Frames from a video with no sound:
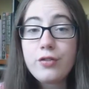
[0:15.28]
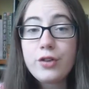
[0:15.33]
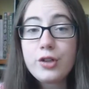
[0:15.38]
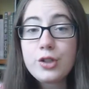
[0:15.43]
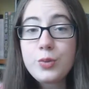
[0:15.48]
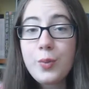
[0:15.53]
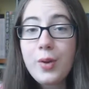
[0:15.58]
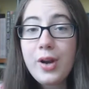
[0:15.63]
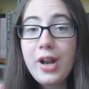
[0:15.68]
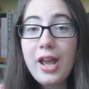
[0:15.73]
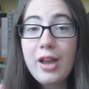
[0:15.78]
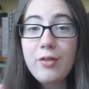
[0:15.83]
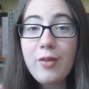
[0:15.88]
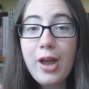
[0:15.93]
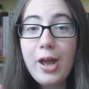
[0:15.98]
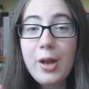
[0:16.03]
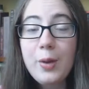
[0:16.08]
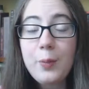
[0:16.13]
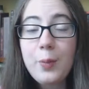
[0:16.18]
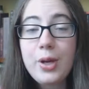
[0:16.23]
The first one
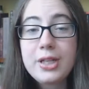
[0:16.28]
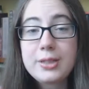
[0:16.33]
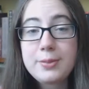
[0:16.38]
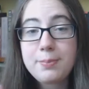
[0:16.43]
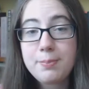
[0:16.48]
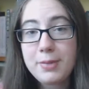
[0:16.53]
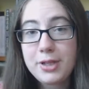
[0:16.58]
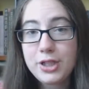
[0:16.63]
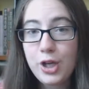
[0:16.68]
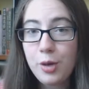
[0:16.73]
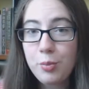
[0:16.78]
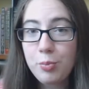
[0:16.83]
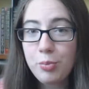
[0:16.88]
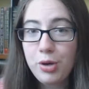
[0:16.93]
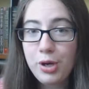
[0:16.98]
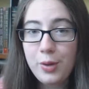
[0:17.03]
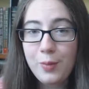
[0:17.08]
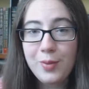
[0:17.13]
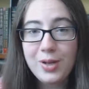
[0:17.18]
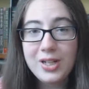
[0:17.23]
I read was Me Talk
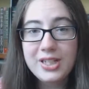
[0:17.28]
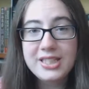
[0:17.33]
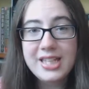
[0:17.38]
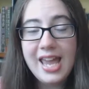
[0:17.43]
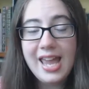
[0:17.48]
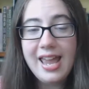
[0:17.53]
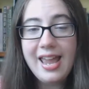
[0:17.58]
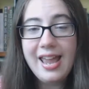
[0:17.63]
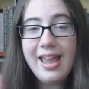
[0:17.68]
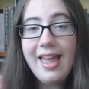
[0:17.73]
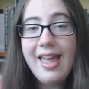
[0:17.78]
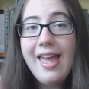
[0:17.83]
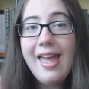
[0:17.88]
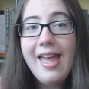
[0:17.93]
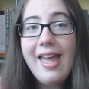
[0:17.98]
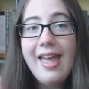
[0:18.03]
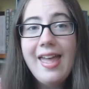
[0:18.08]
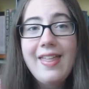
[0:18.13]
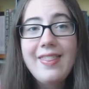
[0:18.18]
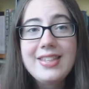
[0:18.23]
Pretty One Day,
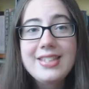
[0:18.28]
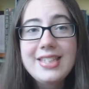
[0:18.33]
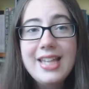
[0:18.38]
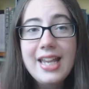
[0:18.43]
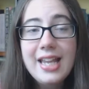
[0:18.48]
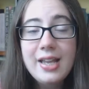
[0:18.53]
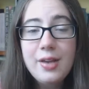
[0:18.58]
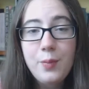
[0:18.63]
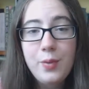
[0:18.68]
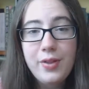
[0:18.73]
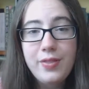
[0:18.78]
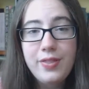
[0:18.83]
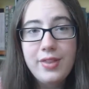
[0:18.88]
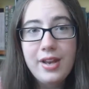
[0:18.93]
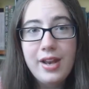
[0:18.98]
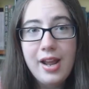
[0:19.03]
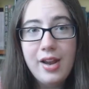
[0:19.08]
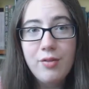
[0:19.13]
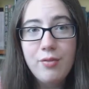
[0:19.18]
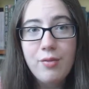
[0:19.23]
and the second
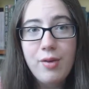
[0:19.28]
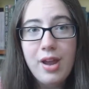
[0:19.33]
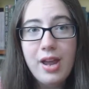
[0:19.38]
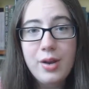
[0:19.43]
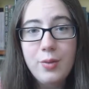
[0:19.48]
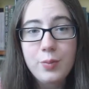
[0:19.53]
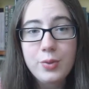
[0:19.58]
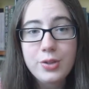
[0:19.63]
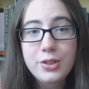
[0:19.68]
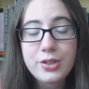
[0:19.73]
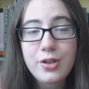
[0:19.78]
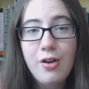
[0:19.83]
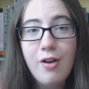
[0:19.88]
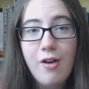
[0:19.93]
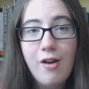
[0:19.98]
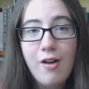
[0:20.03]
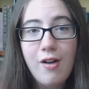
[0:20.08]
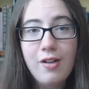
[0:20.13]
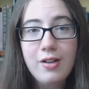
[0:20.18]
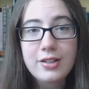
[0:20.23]
one that I read was
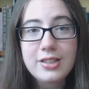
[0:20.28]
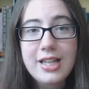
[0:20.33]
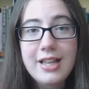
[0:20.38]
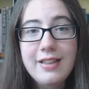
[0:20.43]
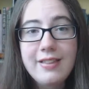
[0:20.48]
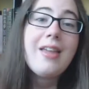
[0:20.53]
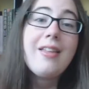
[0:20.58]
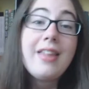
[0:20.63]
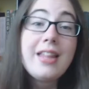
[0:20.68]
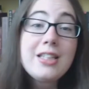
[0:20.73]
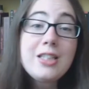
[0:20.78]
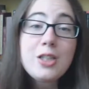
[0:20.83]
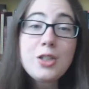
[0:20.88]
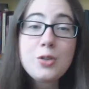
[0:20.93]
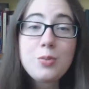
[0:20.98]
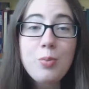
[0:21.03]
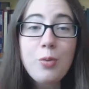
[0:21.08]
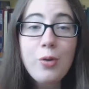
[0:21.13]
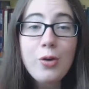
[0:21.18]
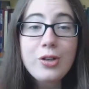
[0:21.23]
called Let's
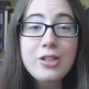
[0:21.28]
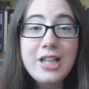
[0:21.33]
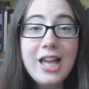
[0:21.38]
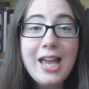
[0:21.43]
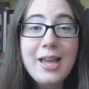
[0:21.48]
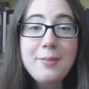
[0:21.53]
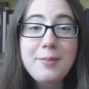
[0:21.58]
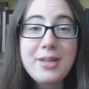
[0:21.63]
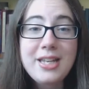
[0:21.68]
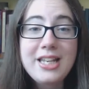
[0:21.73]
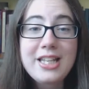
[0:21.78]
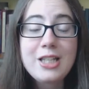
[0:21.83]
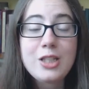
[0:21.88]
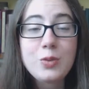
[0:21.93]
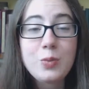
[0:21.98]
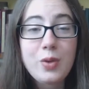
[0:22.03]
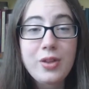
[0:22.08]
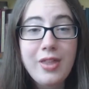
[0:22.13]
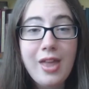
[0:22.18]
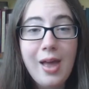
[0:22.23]
Explore
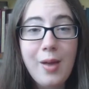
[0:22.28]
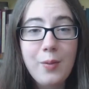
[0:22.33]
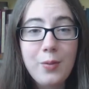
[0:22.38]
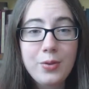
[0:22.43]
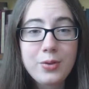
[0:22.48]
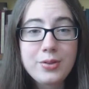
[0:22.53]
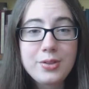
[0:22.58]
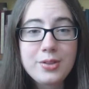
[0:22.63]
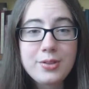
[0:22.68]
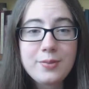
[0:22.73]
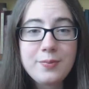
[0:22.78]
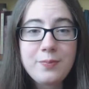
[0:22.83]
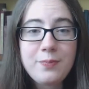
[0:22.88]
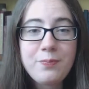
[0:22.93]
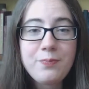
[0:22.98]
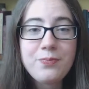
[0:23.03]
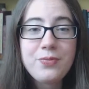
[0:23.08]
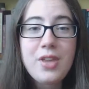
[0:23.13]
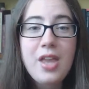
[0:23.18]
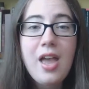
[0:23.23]
Diabetes with Owls.
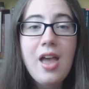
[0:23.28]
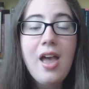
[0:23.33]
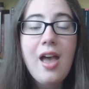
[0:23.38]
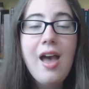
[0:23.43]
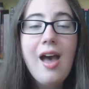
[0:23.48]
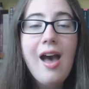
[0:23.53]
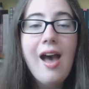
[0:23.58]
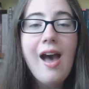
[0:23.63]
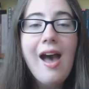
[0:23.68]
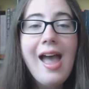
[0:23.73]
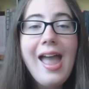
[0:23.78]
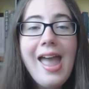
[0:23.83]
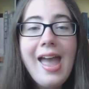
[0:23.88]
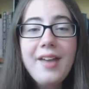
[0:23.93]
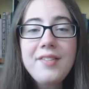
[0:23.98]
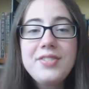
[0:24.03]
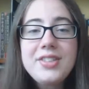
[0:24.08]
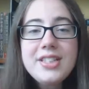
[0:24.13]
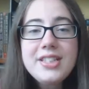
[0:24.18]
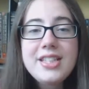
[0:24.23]
I
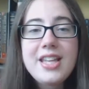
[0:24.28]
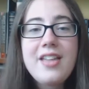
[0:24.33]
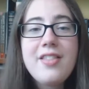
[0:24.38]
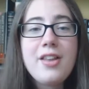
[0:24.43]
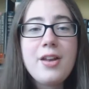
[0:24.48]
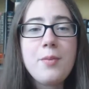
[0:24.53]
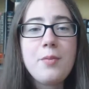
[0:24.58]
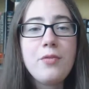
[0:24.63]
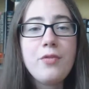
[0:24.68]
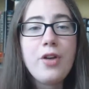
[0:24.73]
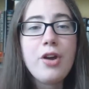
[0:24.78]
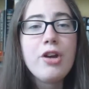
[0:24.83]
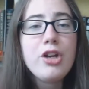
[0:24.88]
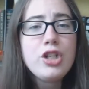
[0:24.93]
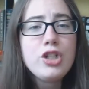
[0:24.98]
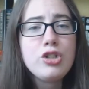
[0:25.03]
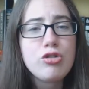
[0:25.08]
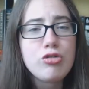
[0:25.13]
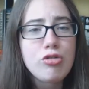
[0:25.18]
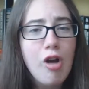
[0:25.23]
have to say that I'm
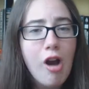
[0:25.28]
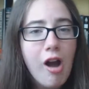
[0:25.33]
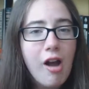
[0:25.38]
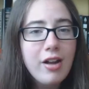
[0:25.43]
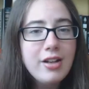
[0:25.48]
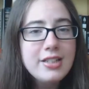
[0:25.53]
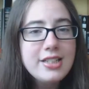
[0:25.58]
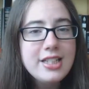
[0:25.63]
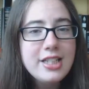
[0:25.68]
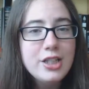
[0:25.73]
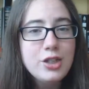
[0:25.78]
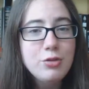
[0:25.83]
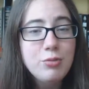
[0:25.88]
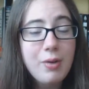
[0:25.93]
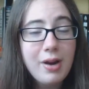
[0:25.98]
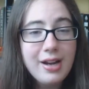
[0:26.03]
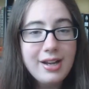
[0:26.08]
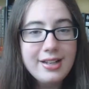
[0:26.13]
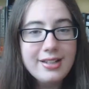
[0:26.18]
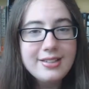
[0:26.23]
very drawn to
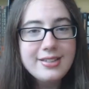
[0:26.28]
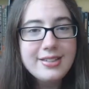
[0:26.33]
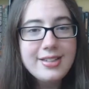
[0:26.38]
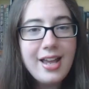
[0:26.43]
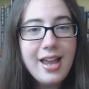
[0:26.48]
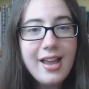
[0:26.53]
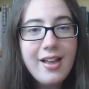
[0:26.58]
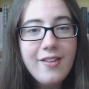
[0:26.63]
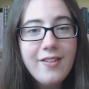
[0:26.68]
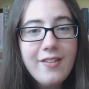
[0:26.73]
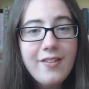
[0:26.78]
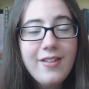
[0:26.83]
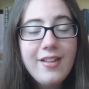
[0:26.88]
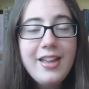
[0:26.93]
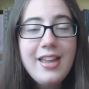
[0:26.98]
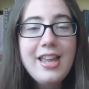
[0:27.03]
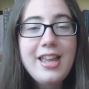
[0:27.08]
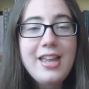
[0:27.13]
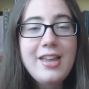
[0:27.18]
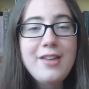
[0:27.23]
his writing style,